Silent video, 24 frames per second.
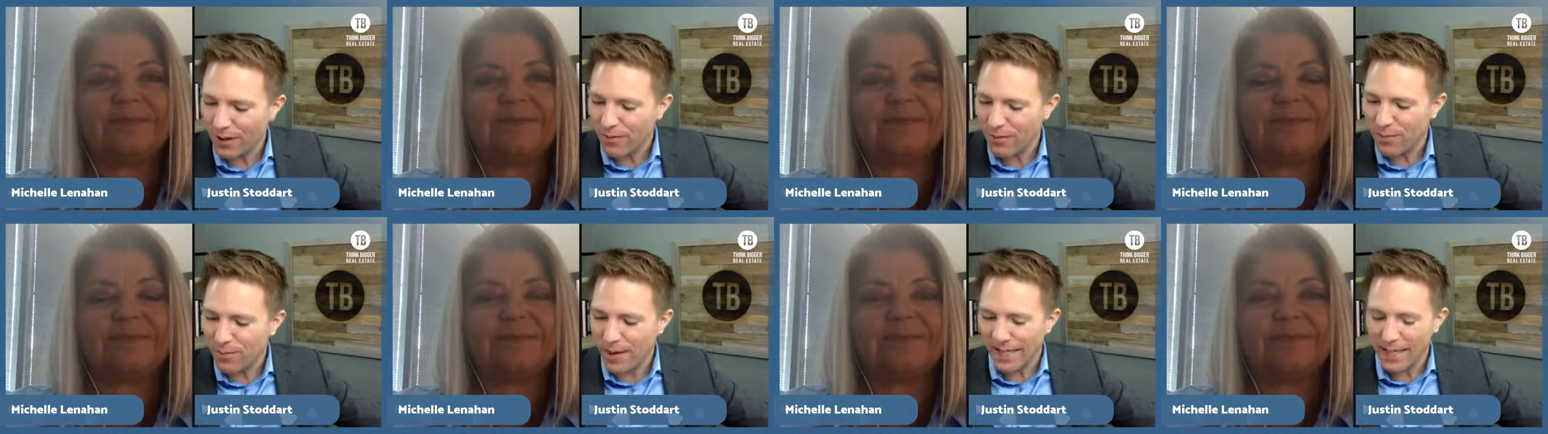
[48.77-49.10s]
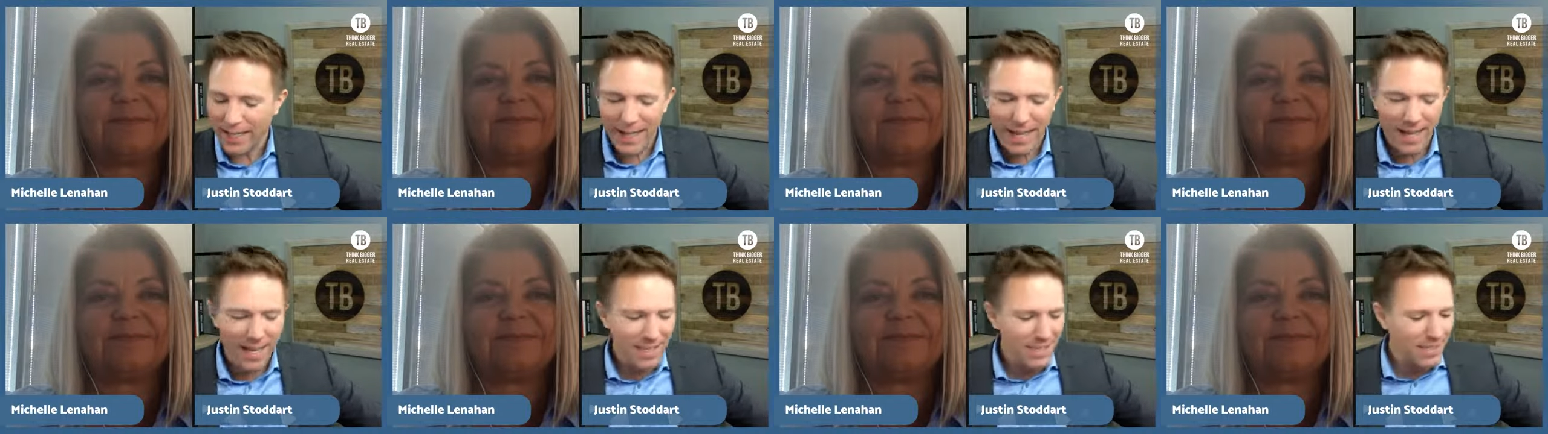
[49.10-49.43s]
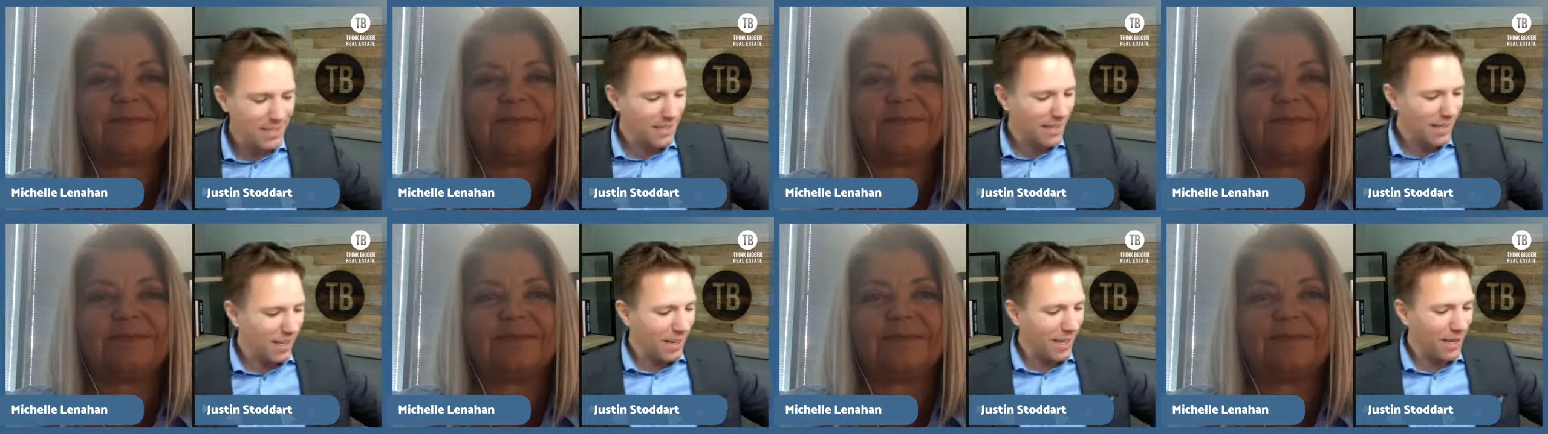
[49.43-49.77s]
Speaker 1: of my
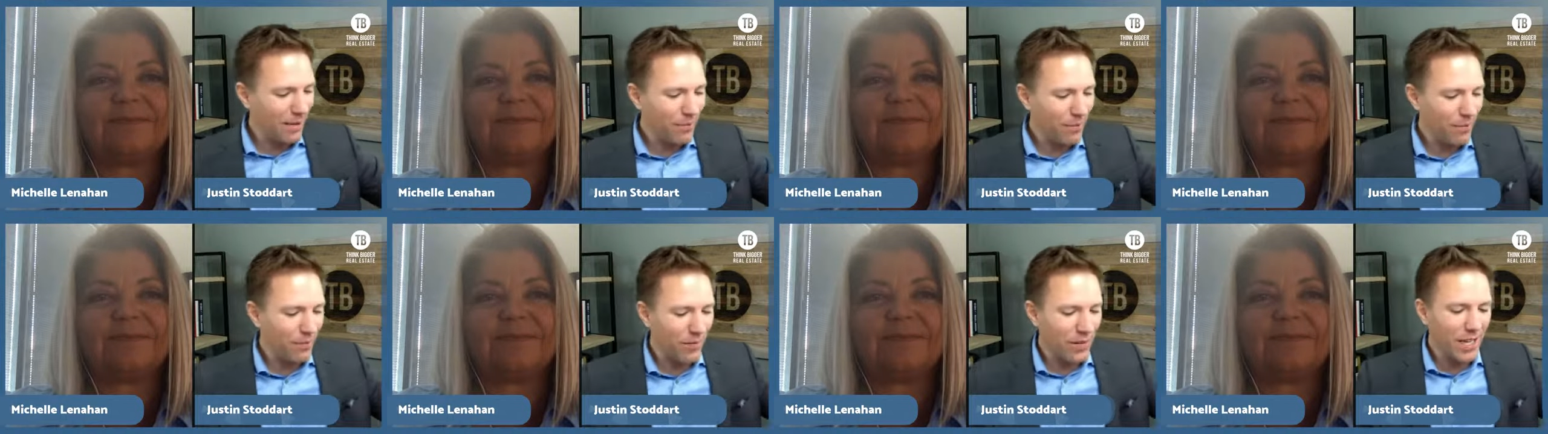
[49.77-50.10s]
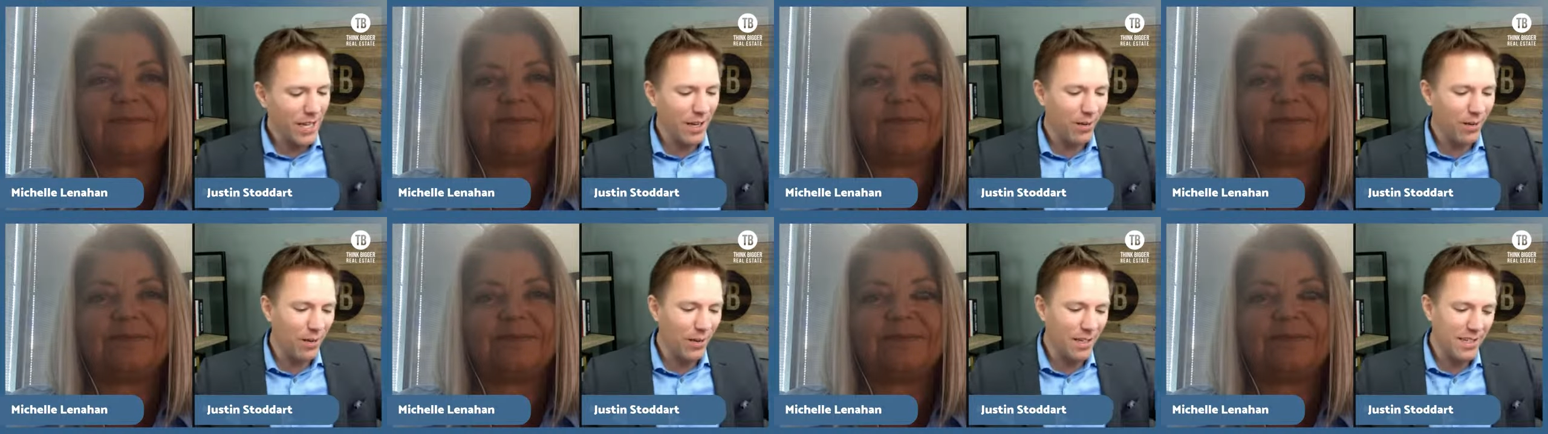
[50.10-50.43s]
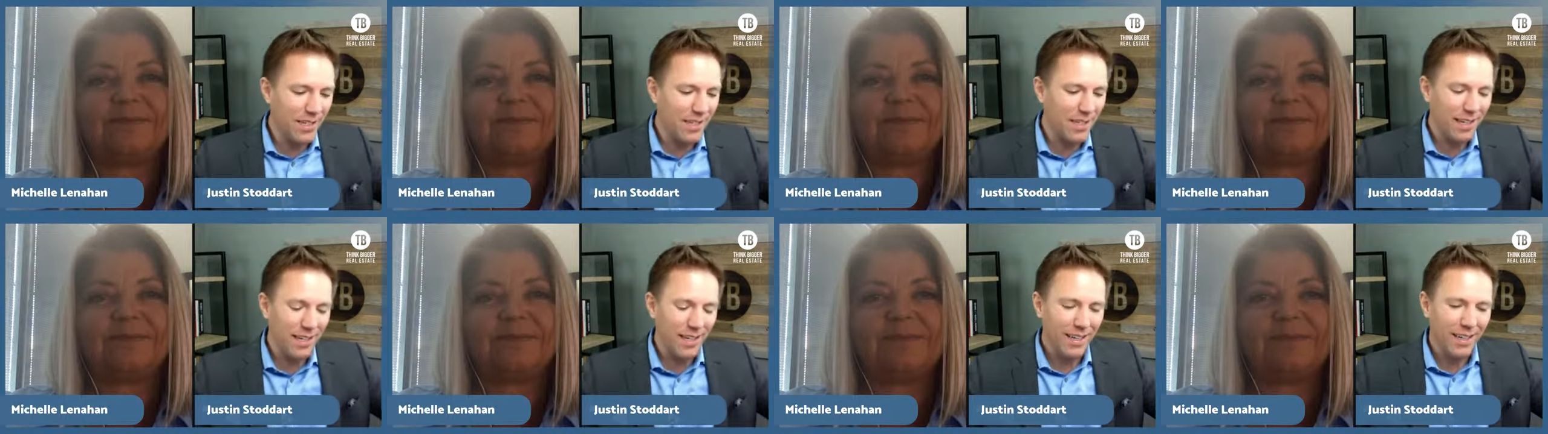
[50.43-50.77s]
guests, um, video
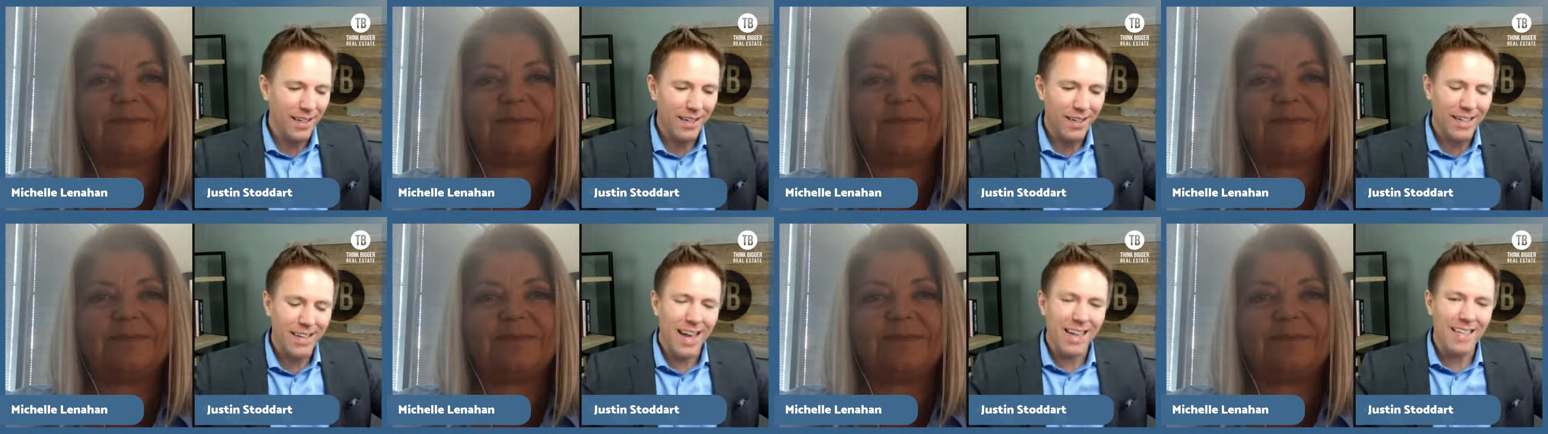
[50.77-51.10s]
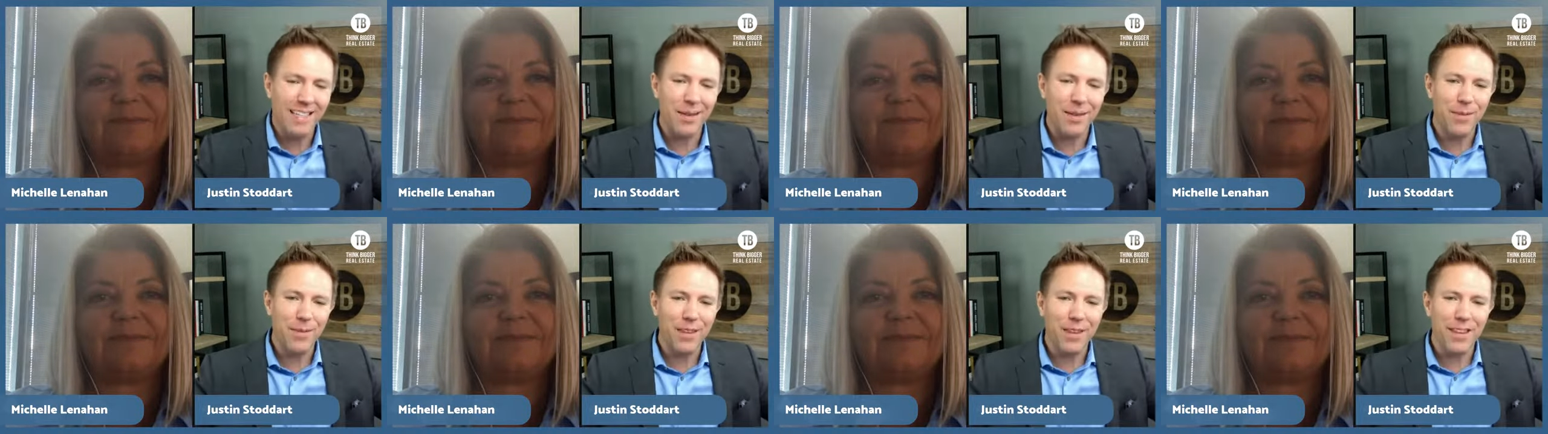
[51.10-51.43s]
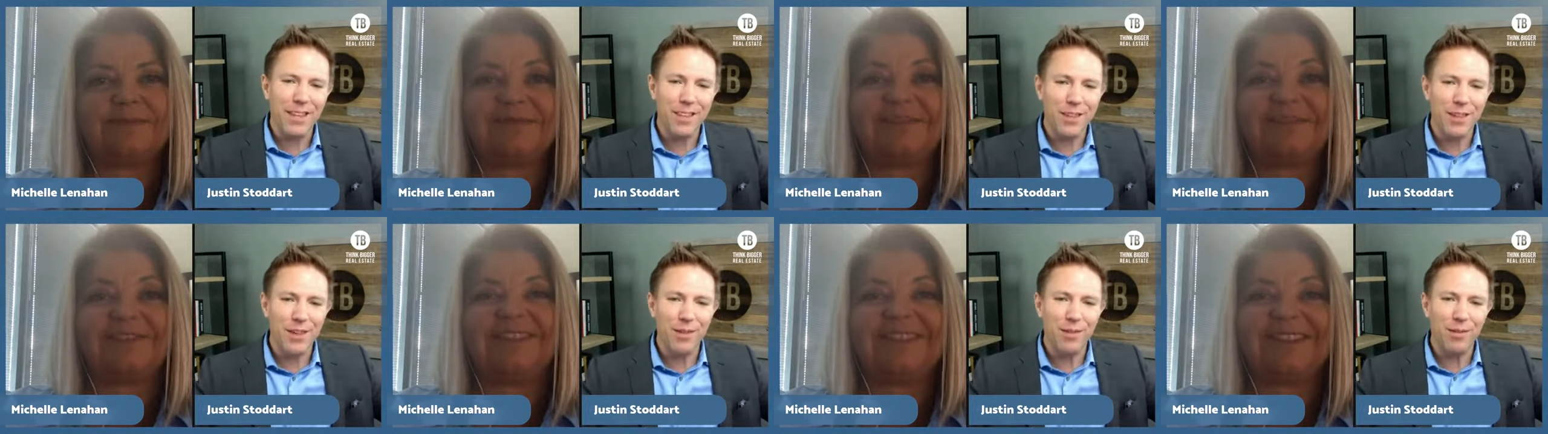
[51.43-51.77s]
is not something
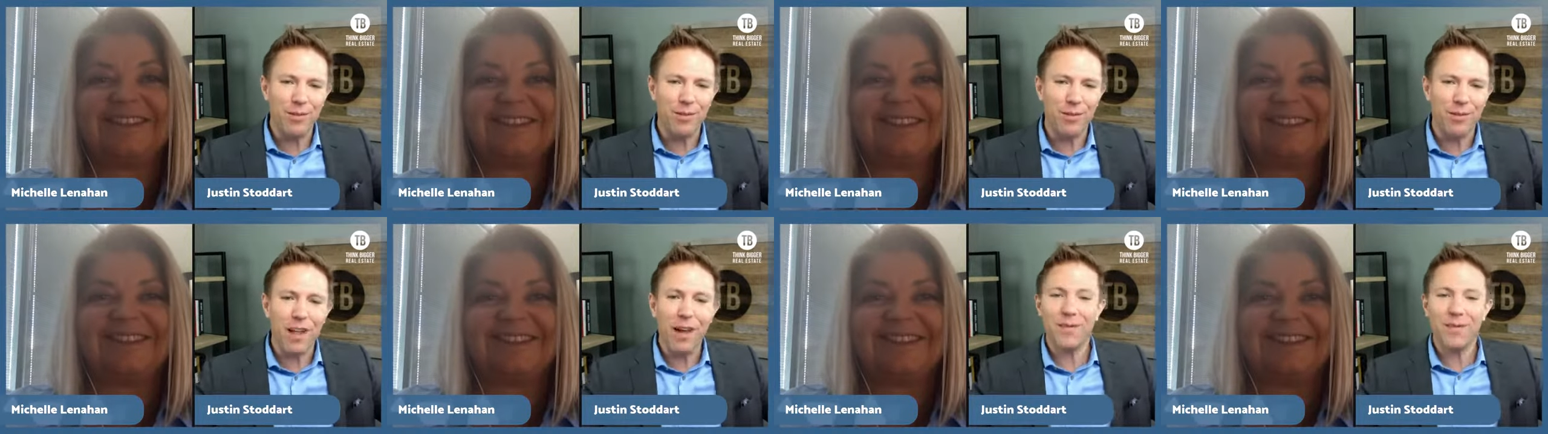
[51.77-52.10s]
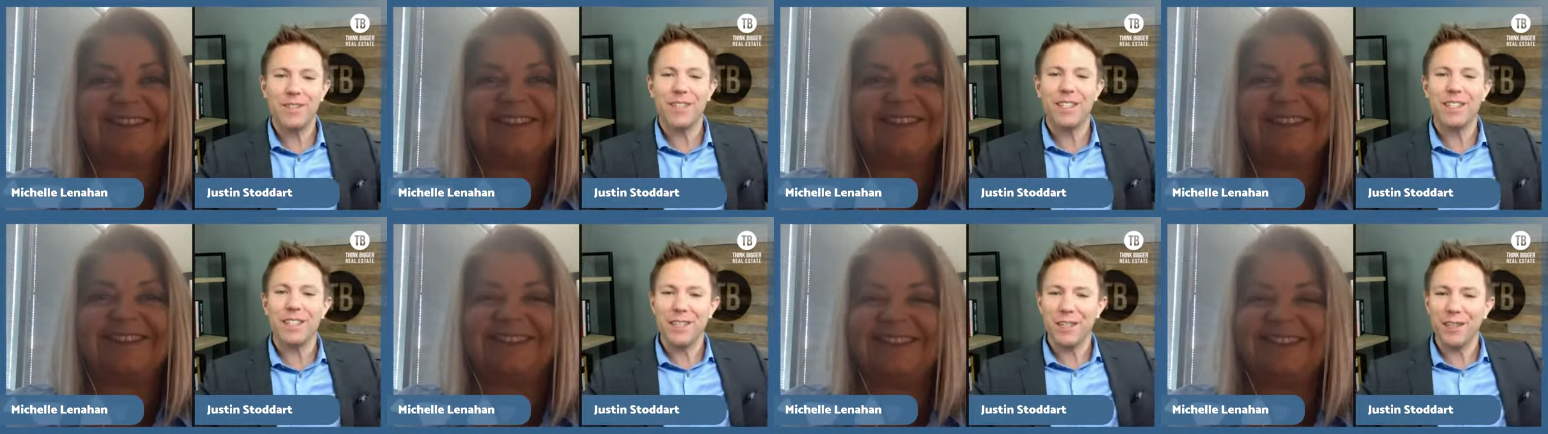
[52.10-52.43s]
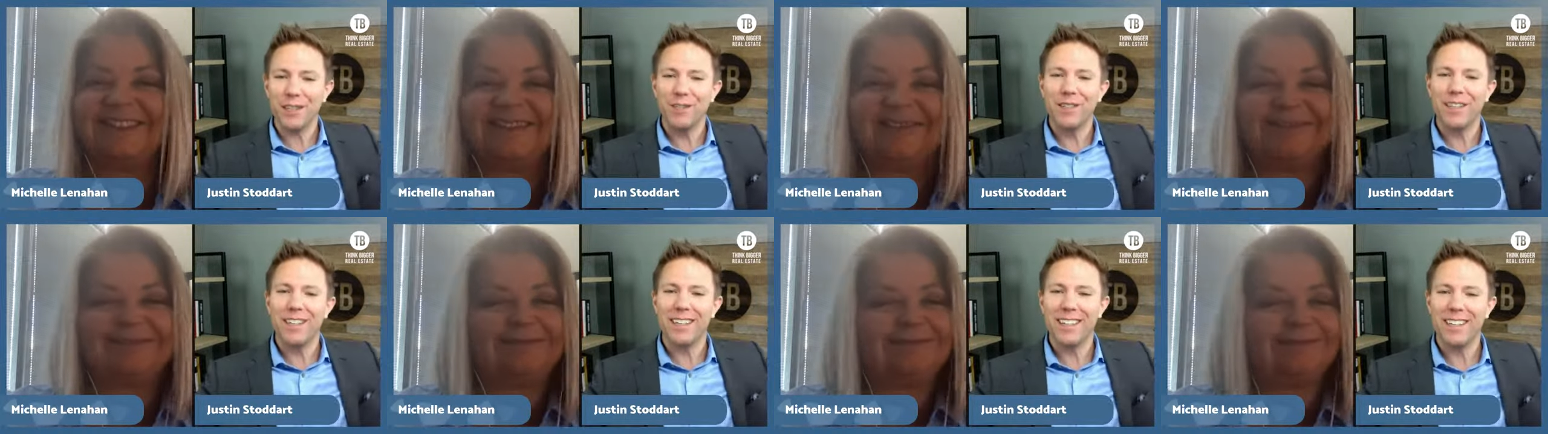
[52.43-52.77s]
that you love to
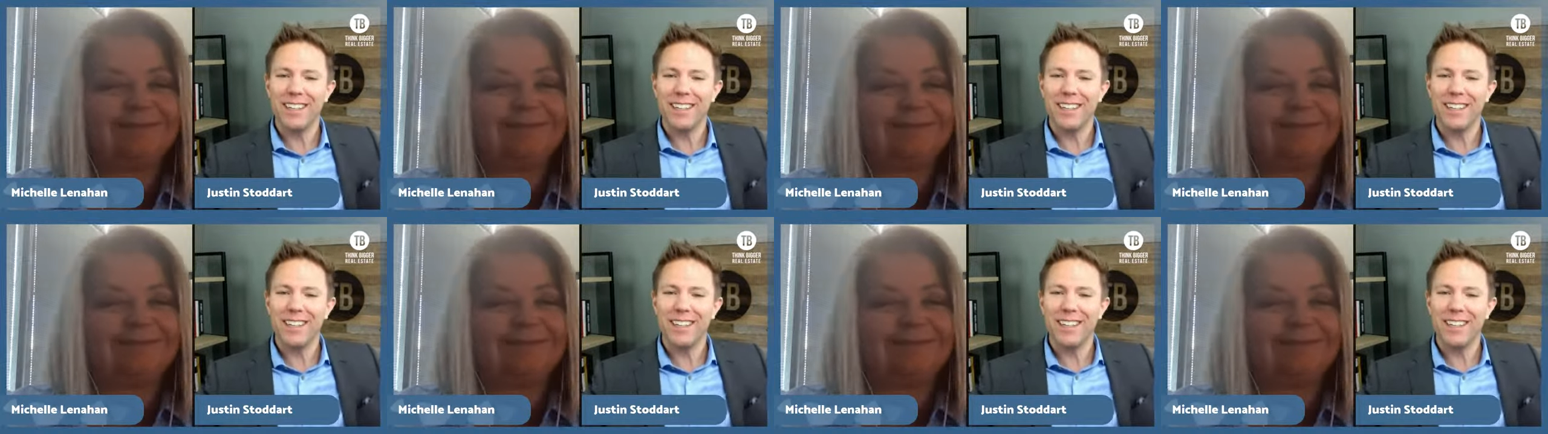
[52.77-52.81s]
do.